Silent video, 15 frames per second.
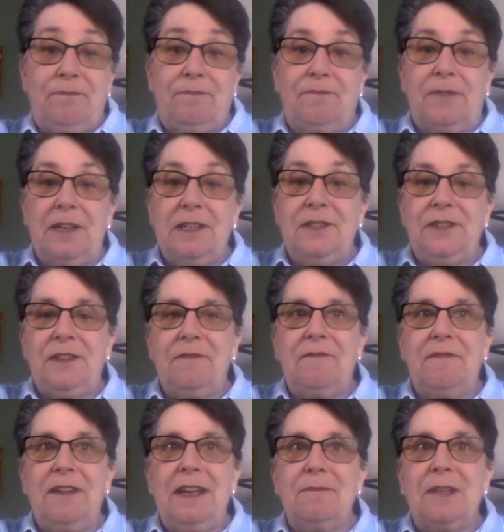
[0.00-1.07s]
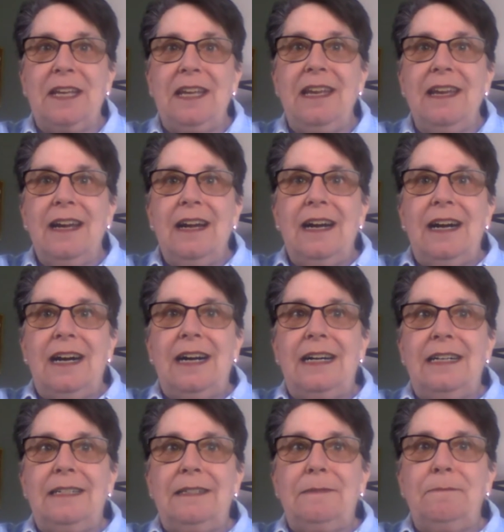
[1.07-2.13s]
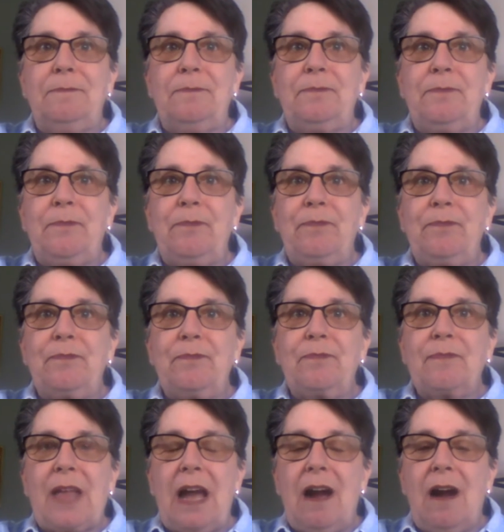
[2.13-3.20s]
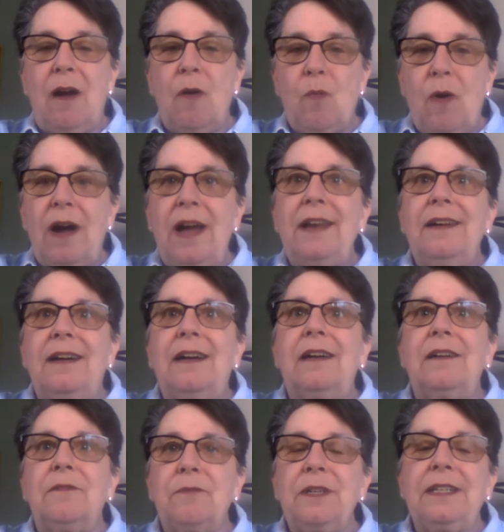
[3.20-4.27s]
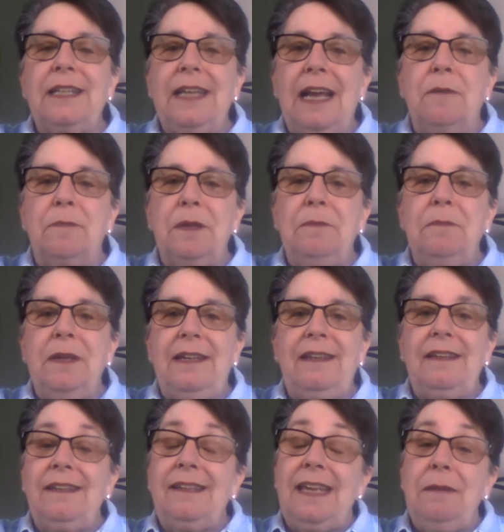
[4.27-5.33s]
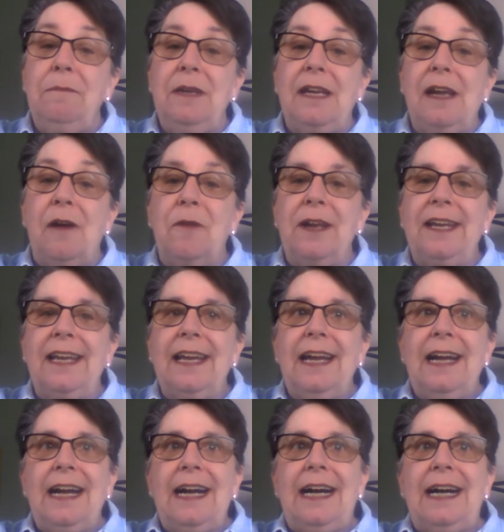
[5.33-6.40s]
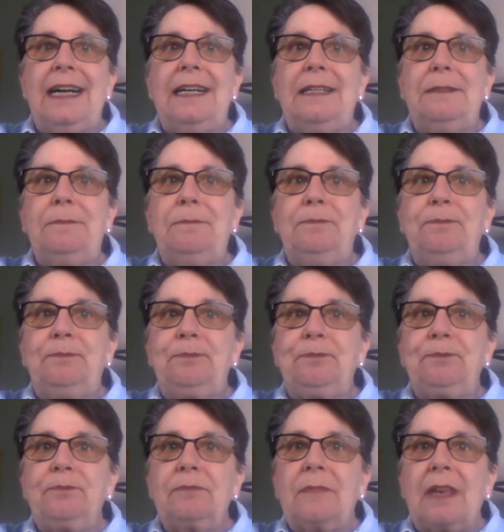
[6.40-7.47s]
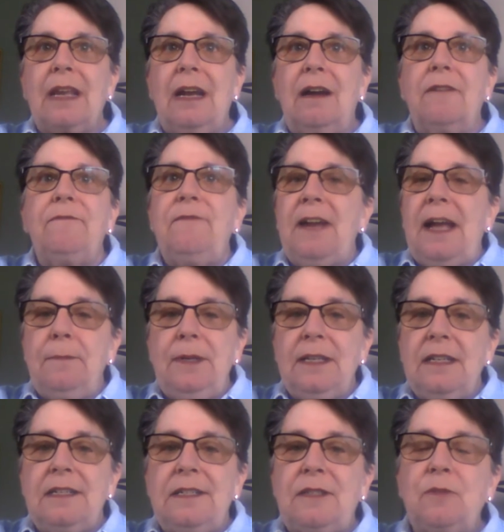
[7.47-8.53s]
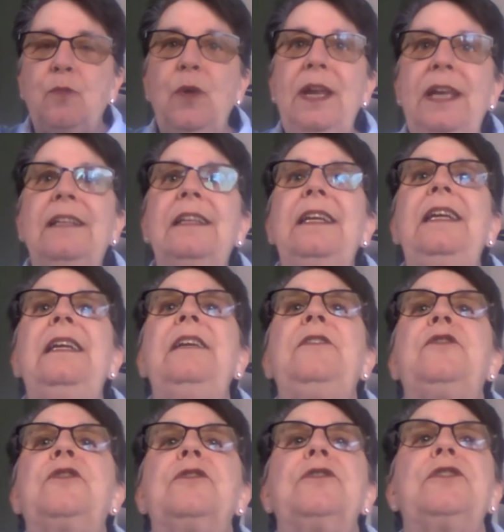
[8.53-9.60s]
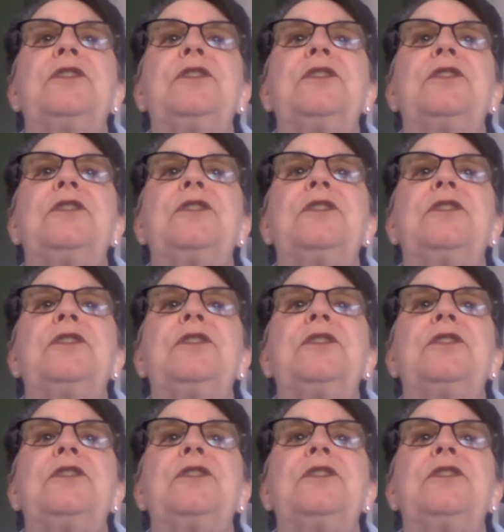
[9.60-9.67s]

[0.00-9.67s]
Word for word: friends and family, um, are what are really helping me keep me going. Um, our fabulous weekly church